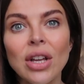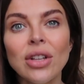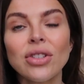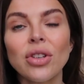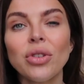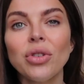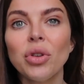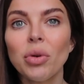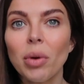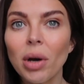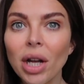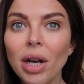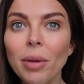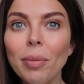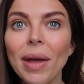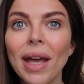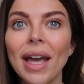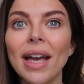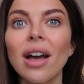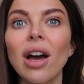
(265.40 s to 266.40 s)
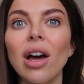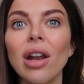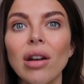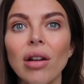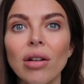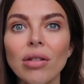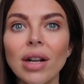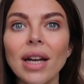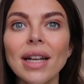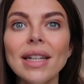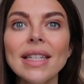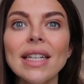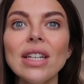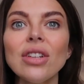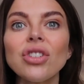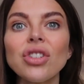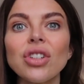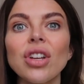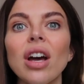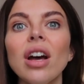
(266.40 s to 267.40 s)
So you're gonna pick a long line
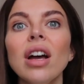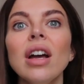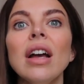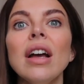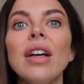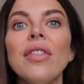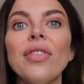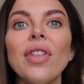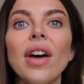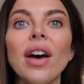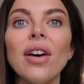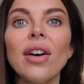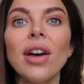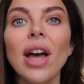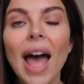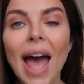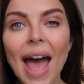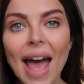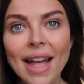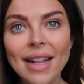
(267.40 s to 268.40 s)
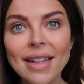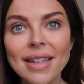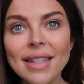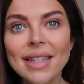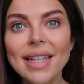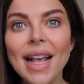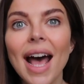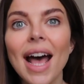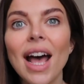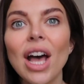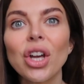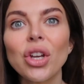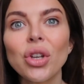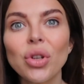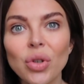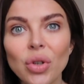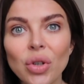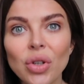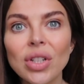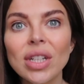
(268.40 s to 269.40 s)
t-shirt that ends at a
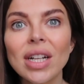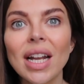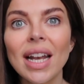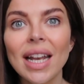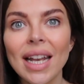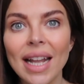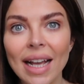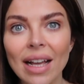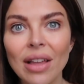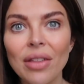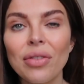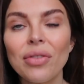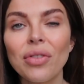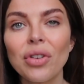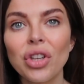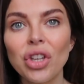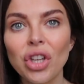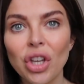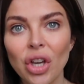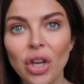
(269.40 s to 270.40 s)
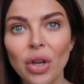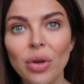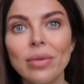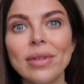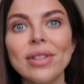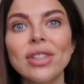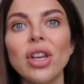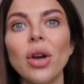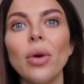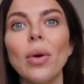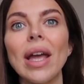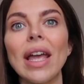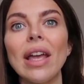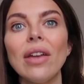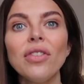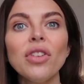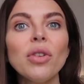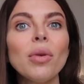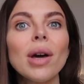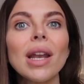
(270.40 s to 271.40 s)
good length for you. So
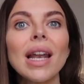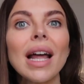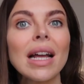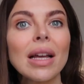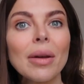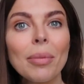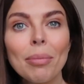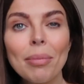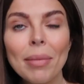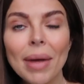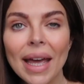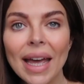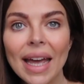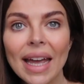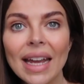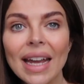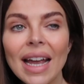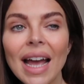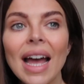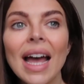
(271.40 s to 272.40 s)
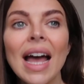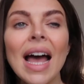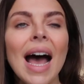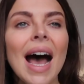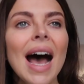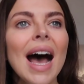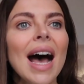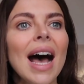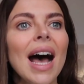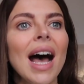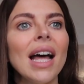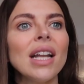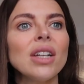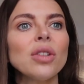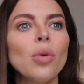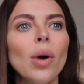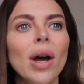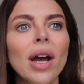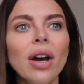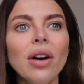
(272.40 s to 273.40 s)
if you are like me, and
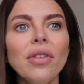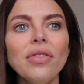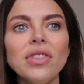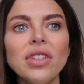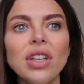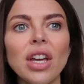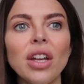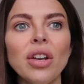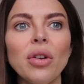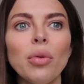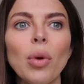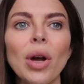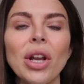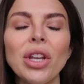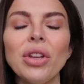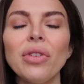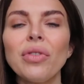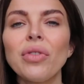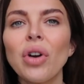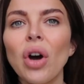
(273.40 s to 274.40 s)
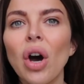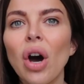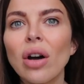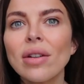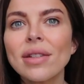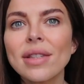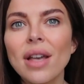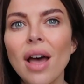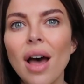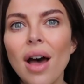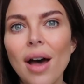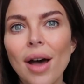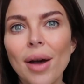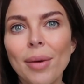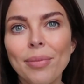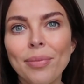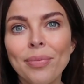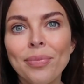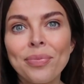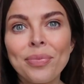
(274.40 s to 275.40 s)
quite often when you've got
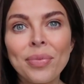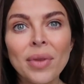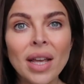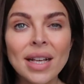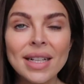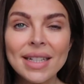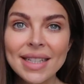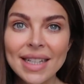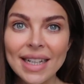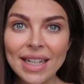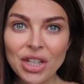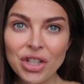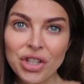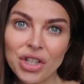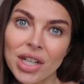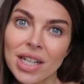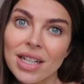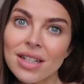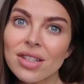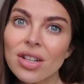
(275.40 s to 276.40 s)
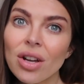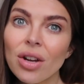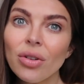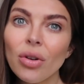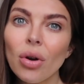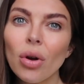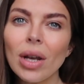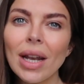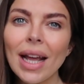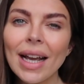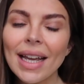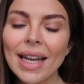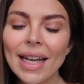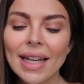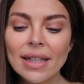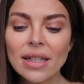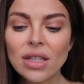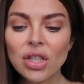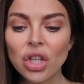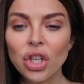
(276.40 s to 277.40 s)
skinny jeans on or
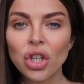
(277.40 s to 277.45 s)
leggings,